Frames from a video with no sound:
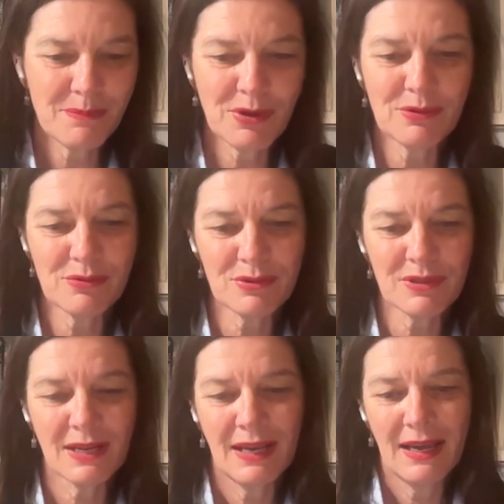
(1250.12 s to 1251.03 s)

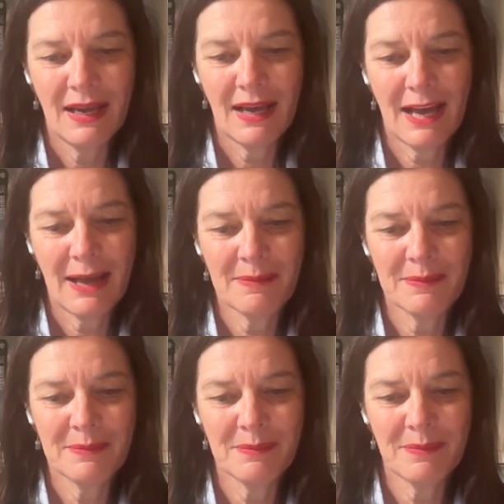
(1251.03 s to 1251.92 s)
models,
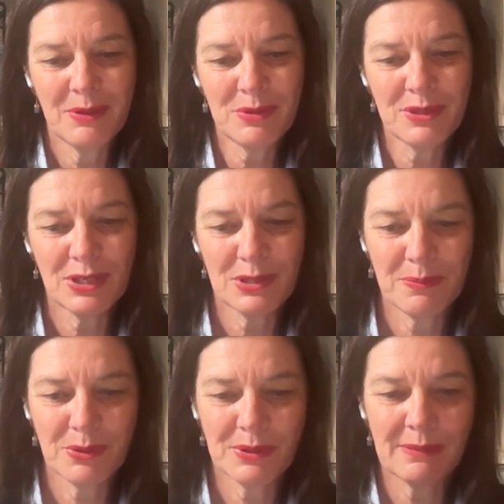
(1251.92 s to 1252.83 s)
but also to
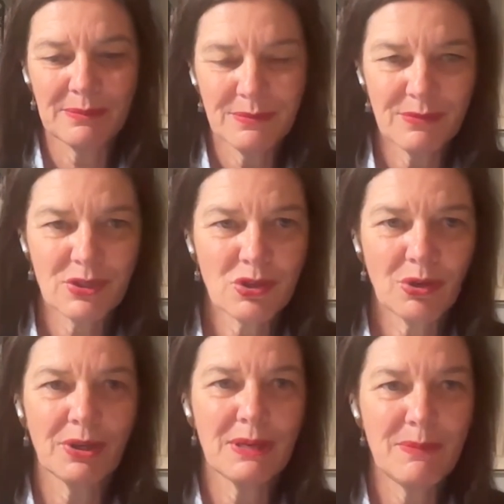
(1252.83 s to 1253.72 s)
build up
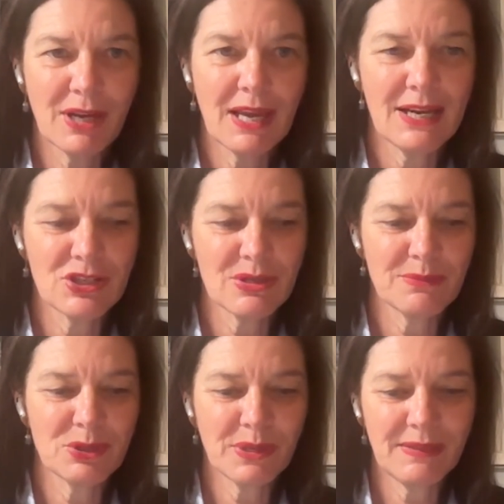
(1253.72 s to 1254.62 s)
stronger communication
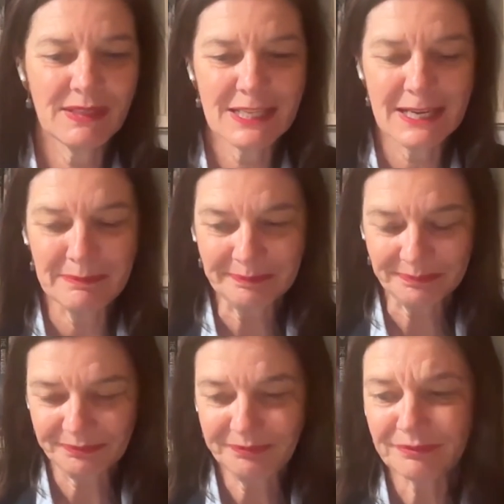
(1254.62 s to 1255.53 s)
between the team.
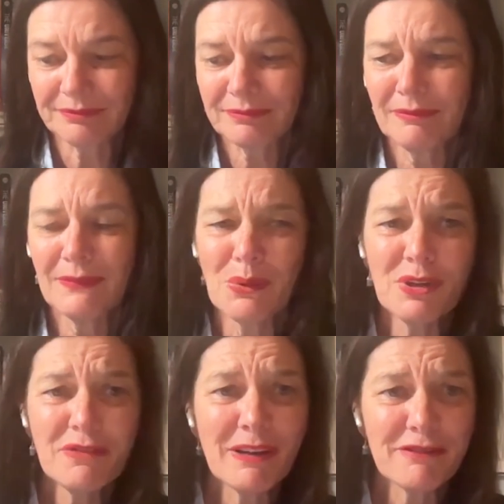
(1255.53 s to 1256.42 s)

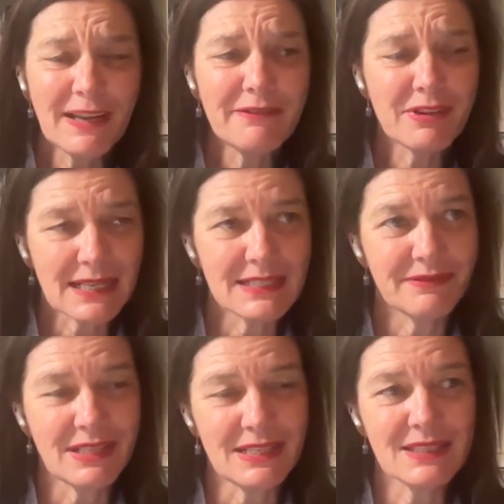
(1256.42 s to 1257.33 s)
One of my favourite
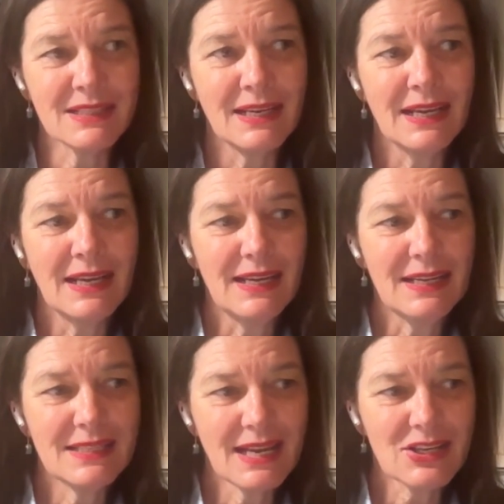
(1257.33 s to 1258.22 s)
activities
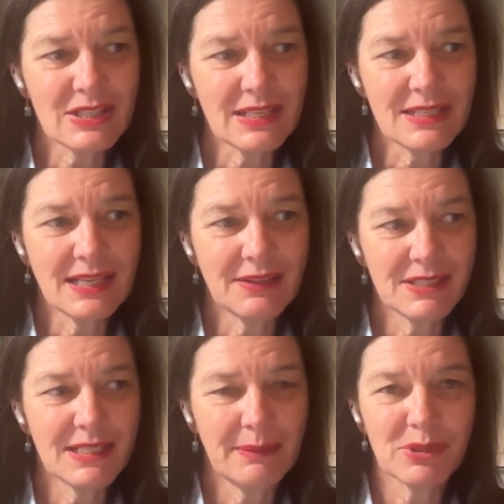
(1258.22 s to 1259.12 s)
is actually to get the
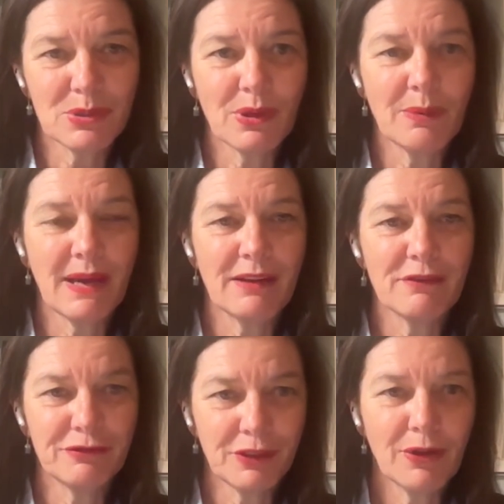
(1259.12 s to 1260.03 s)
team to talk about
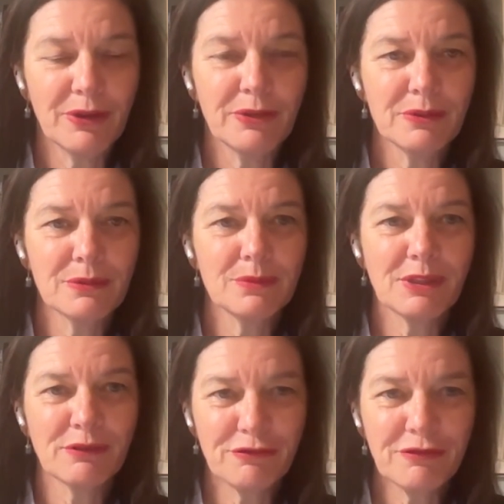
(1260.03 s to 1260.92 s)
flow, what
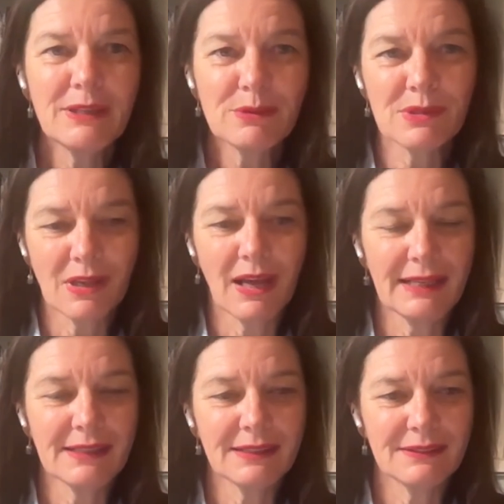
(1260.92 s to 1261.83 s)
it feels
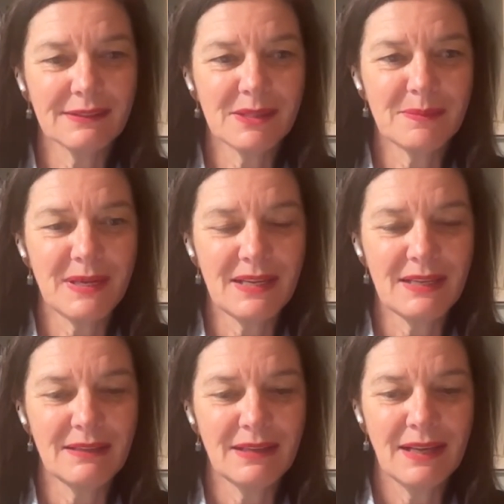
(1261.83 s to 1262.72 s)
like to be